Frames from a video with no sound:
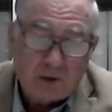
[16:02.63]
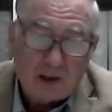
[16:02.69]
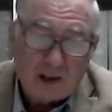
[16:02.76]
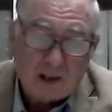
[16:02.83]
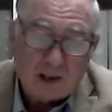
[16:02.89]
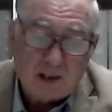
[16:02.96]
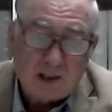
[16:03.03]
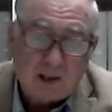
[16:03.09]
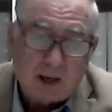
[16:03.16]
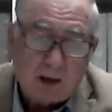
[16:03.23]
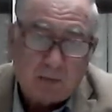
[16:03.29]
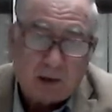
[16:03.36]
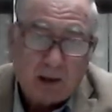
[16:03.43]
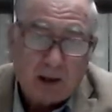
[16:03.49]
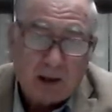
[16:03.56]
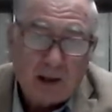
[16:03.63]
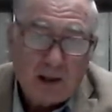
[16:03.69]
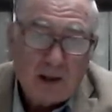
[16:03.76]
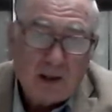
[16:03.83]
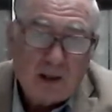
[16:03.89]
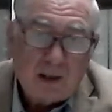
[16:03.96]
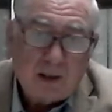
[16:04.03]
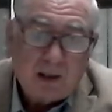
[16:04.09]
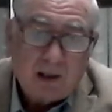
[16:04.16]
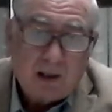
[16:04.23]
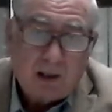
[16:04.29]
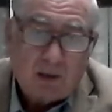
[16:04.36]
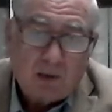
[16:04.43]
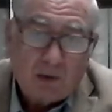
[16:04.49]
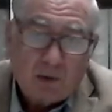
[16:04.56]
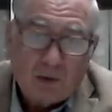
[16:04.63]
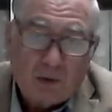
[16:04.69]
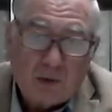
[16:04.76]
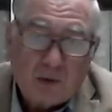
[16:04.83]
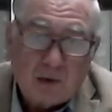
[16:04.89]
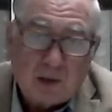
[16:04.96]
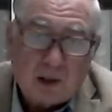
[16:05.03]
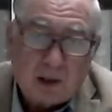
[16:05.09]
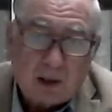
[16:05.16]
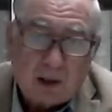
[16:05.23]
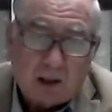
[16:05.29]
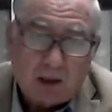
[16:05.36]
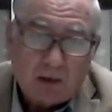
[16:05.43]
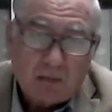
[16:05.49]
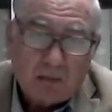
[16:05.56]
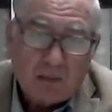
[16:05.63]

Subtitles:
translated that way. The word that